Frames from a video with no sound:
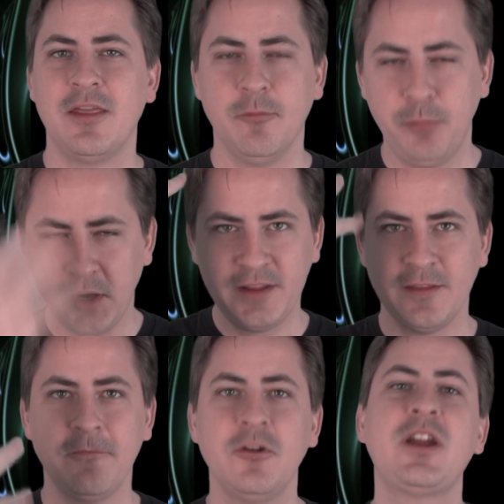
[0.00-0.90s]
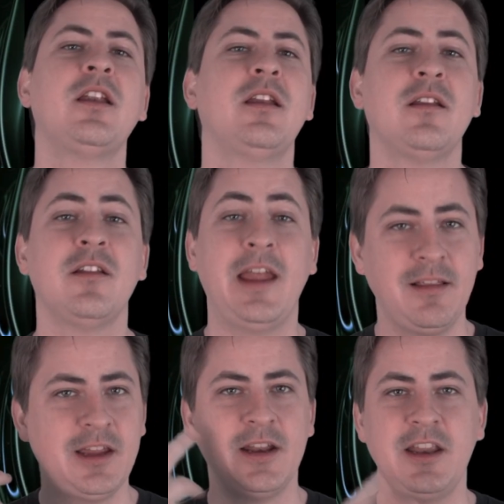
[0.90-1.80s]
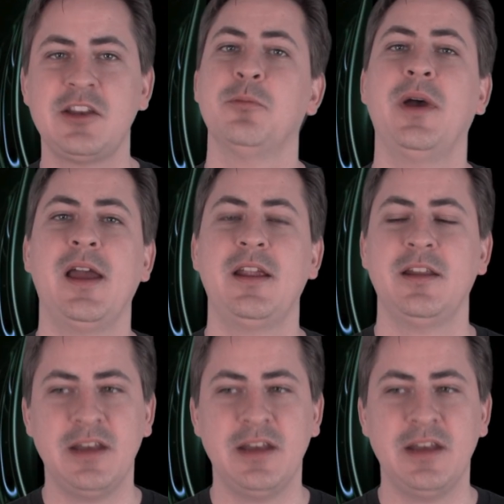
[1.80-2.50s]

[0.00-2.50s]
they're putting the freaking alien in your mind,